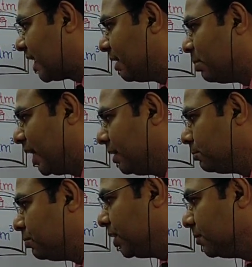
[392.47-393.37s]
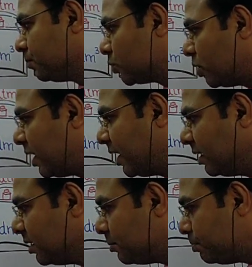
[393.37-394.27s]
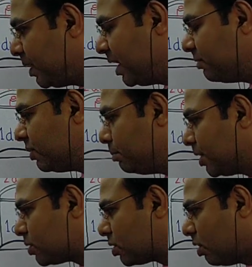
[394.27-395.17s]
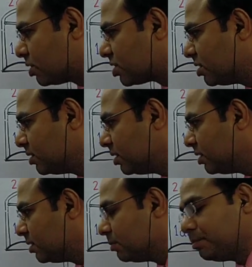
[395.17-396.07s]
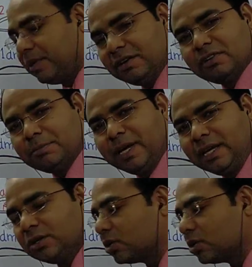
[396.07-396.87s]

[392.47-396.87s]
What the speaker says: K by P. So here P will be crossed. P will be